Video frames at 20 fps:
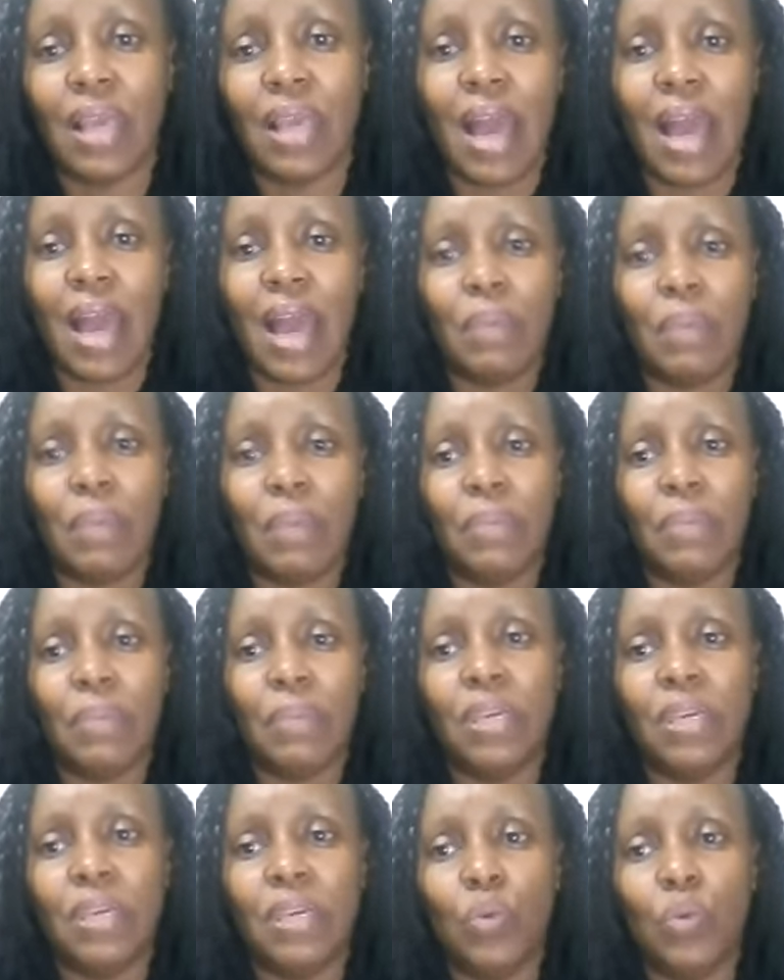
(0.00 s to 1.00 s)
and
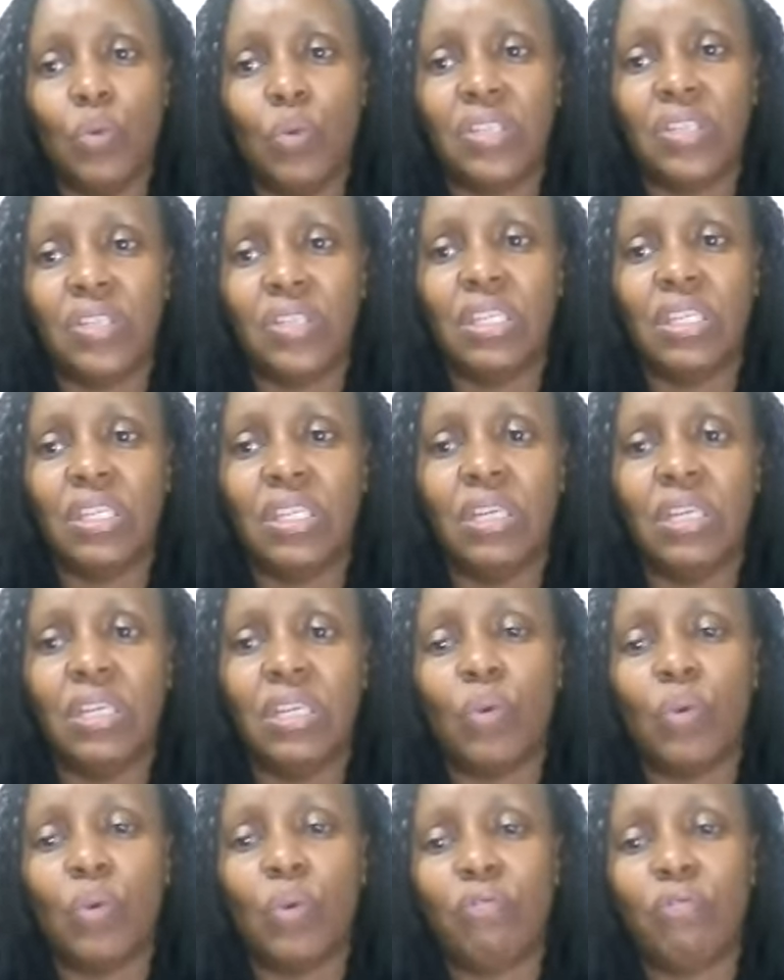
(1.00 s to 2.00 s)
maybe we see
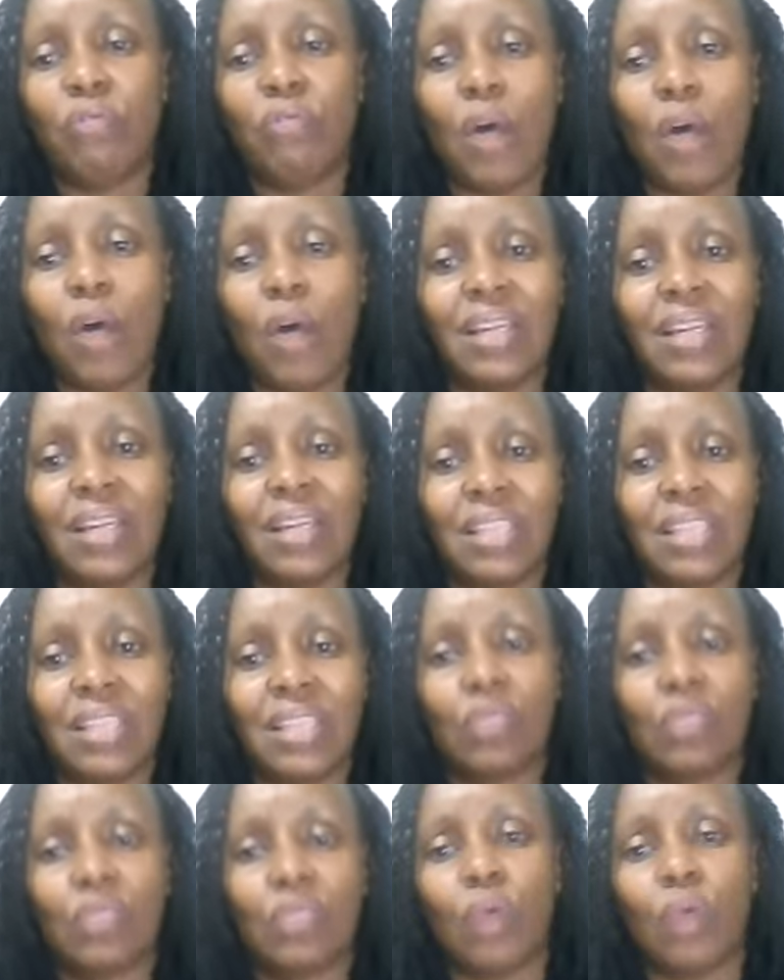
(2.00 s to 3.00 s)
way forward in
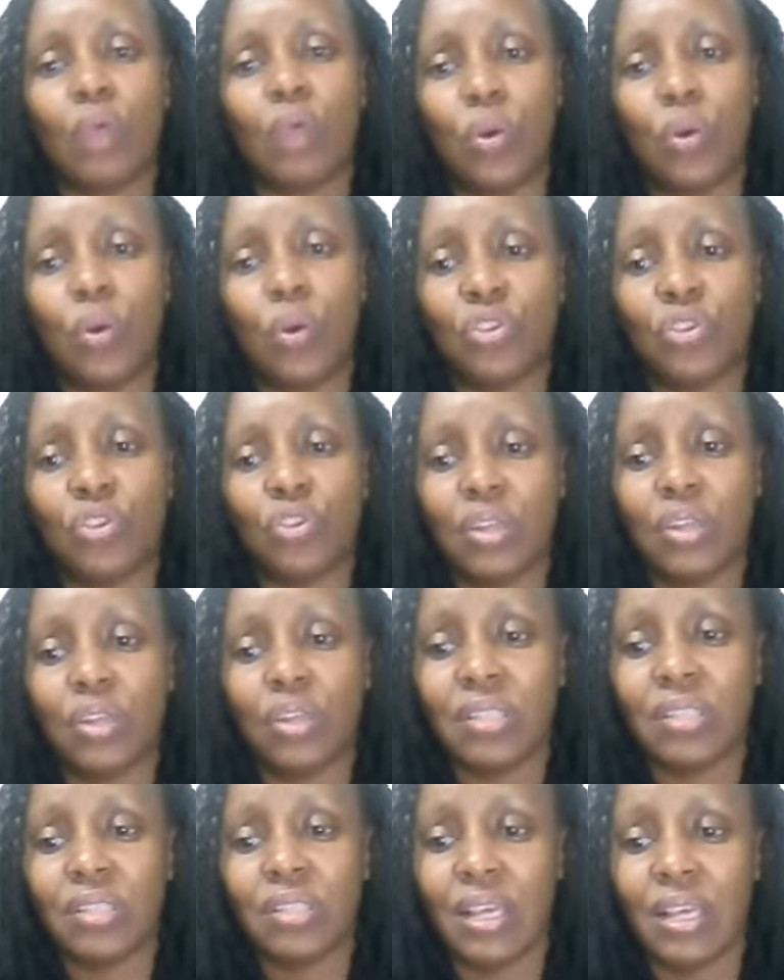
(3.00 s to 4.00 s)
case kuna
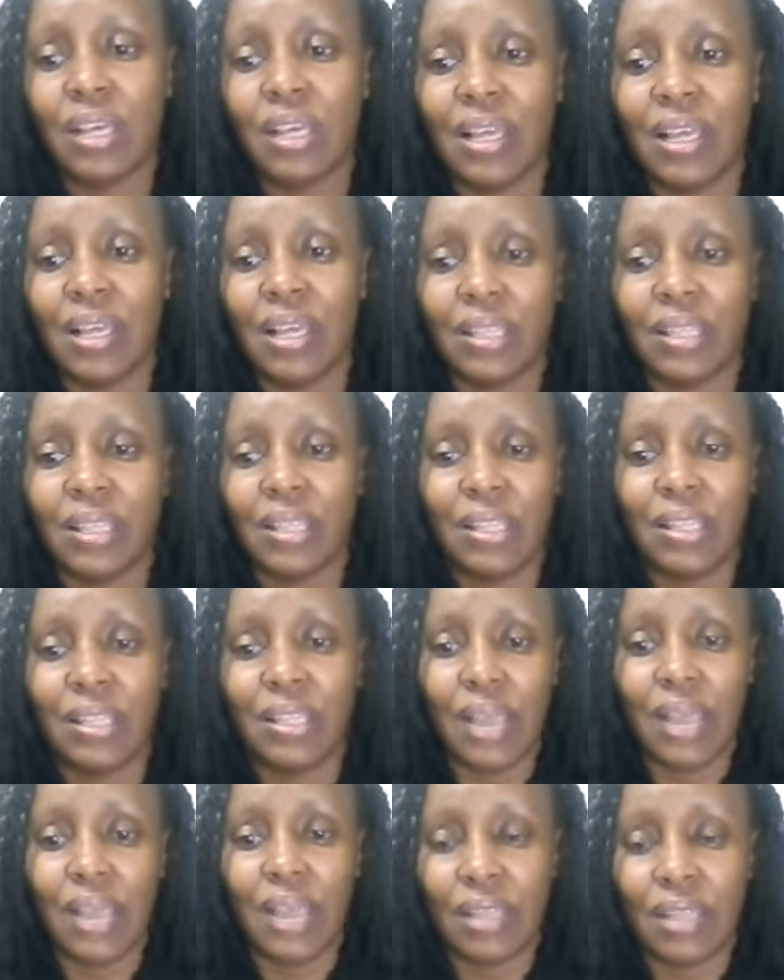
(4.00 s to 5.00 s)
questions.
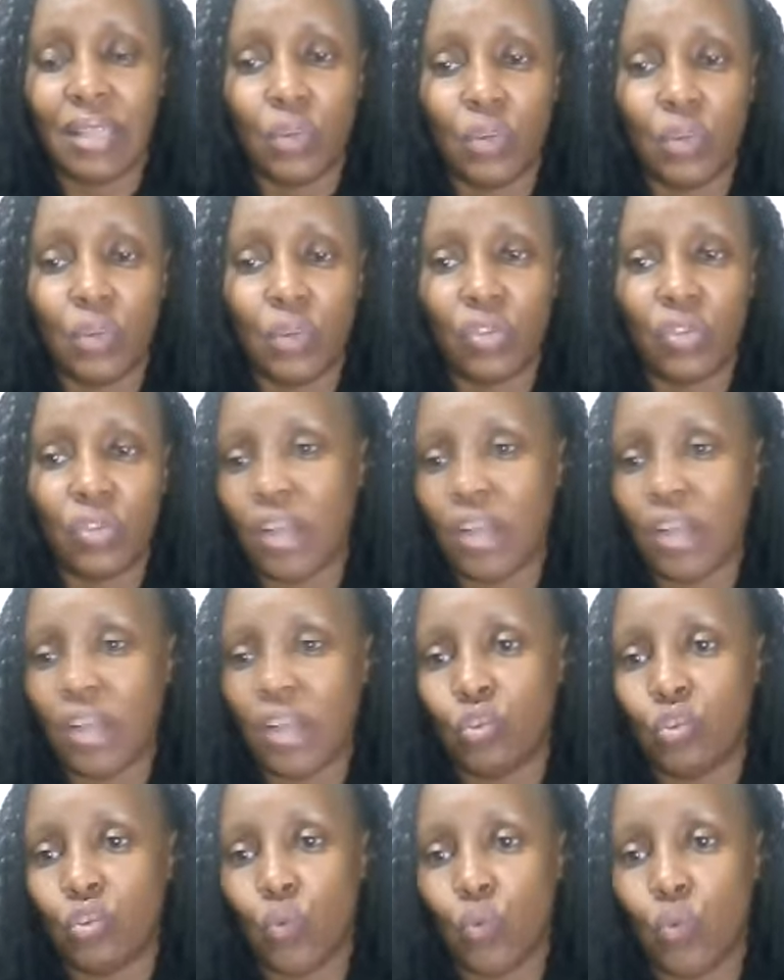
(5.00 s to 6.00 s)
Then we try
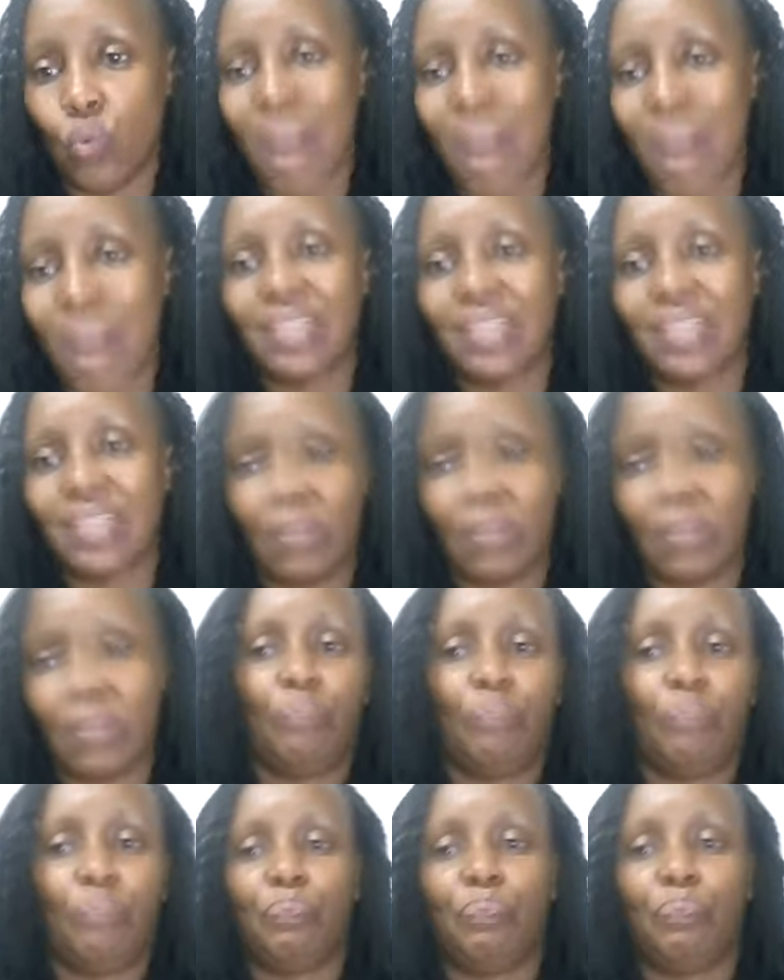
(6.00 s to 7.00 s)
to answer them.
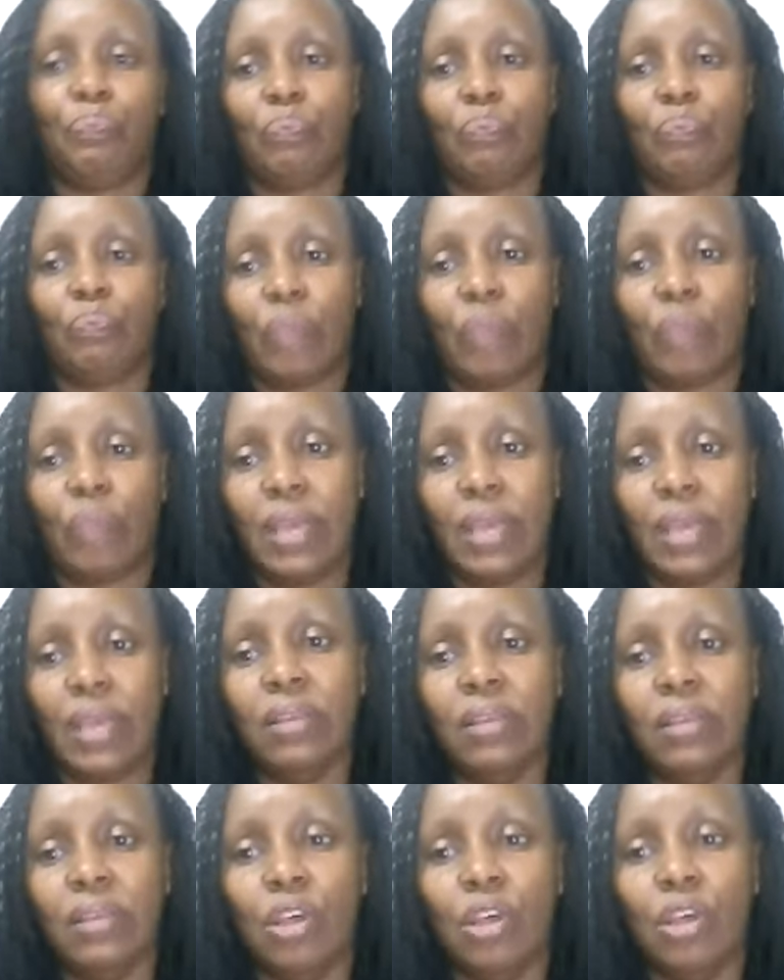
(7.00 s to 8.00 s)
Okay.
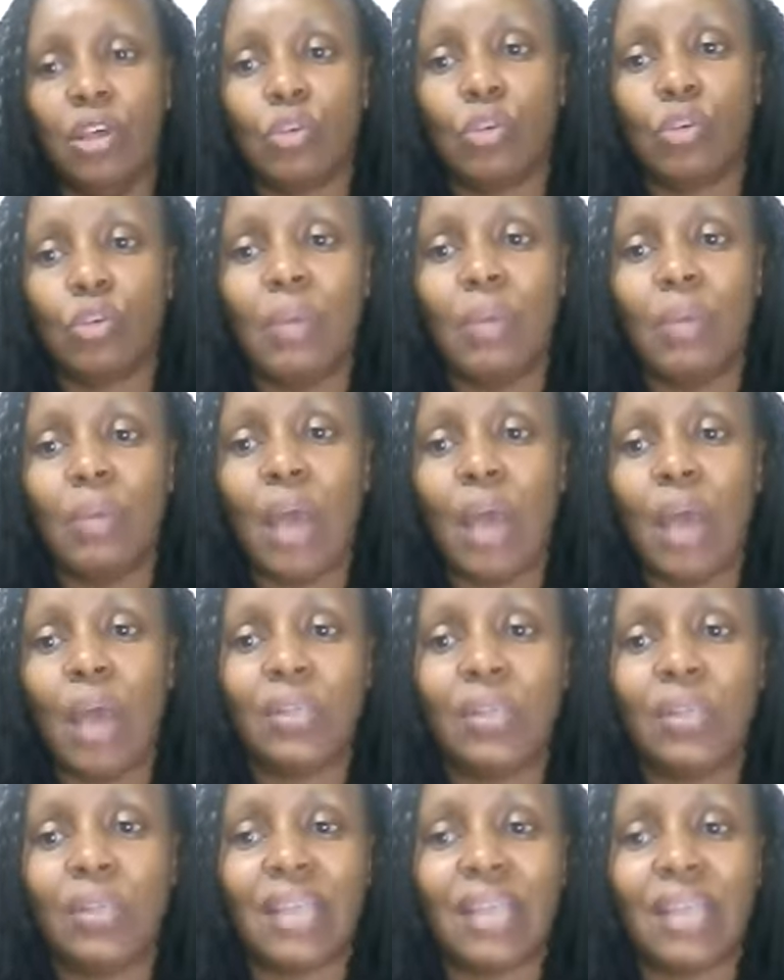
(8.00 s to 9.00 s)
So maybe I will
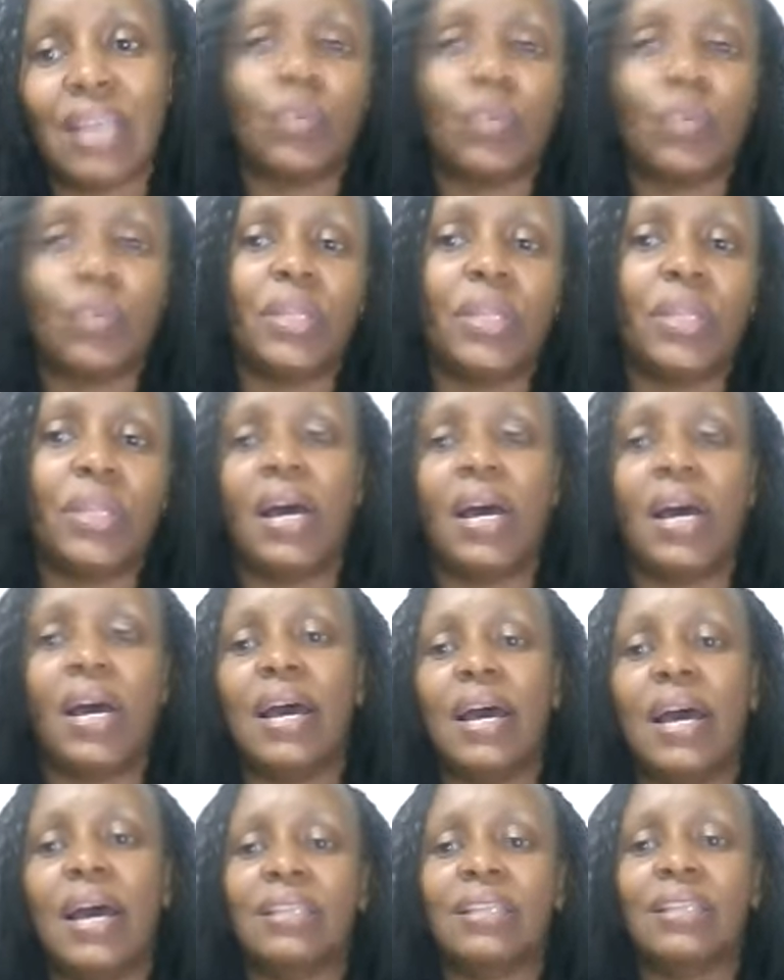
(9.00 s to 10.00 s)
start with
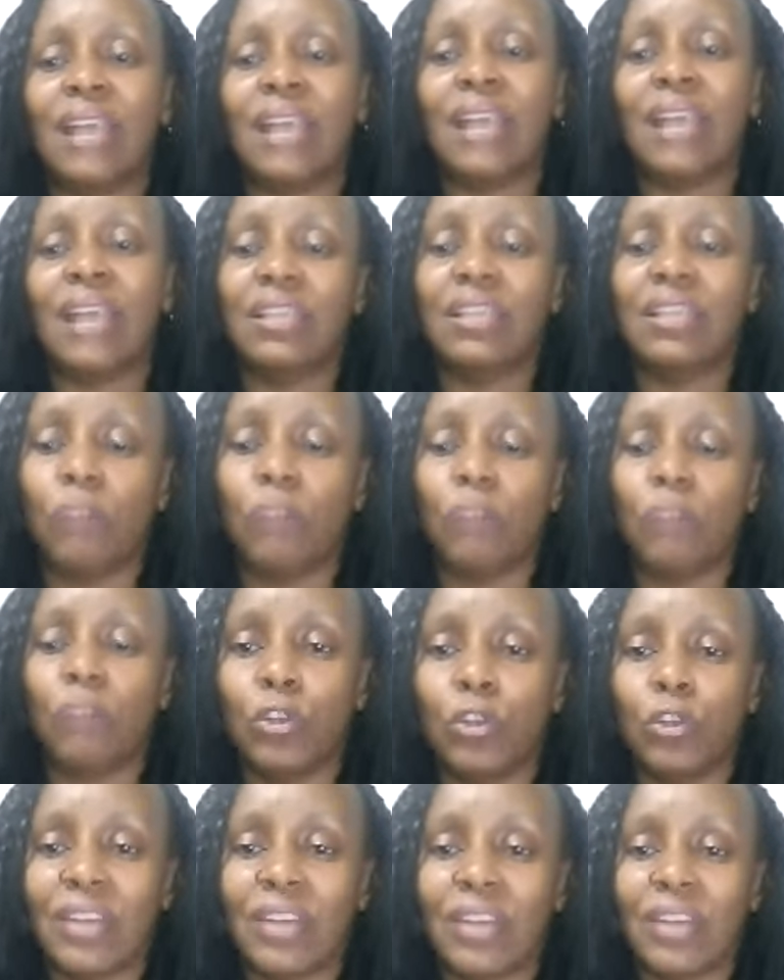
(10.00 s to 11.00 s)
Esther. It's
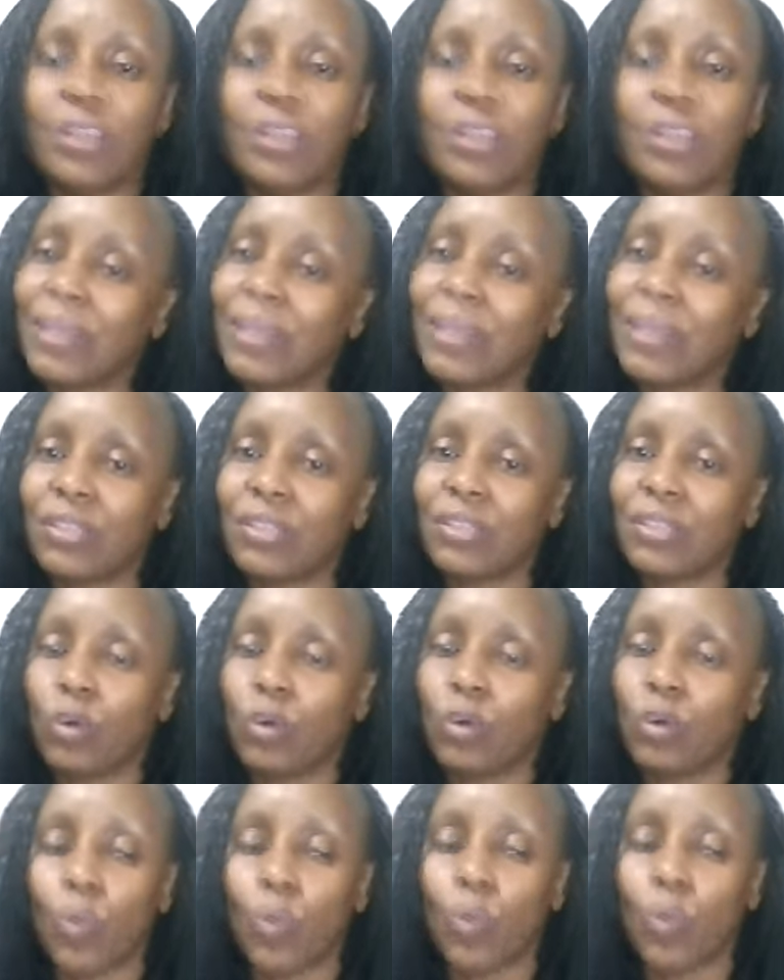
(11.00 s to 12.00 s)
voluntary, but you
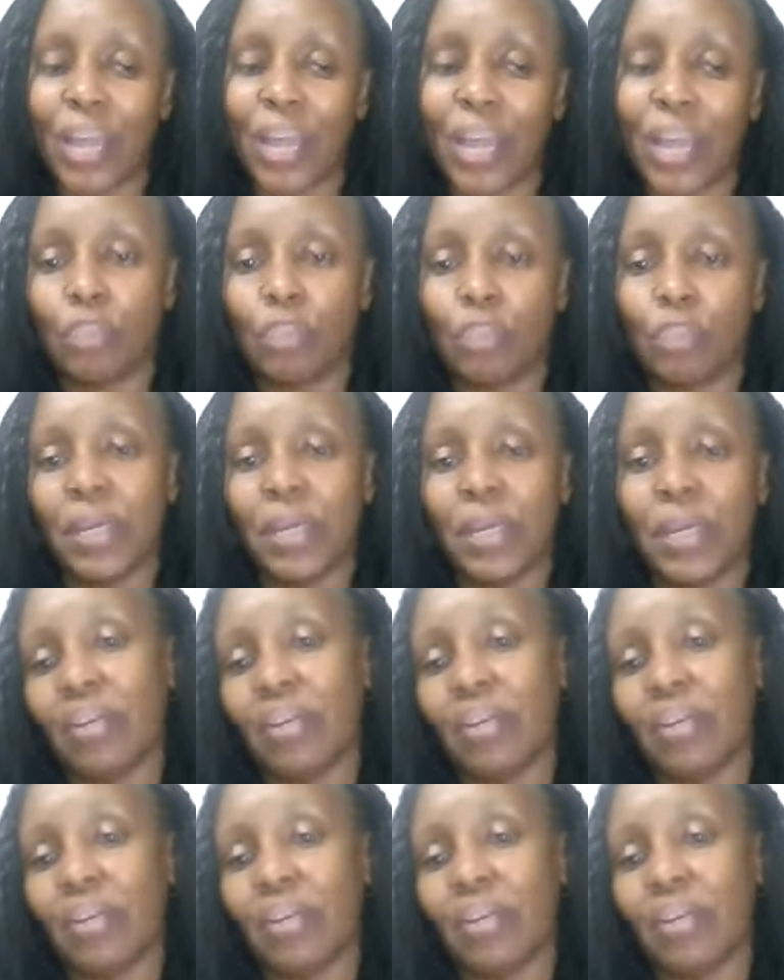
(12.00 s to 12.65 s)
know, we can speak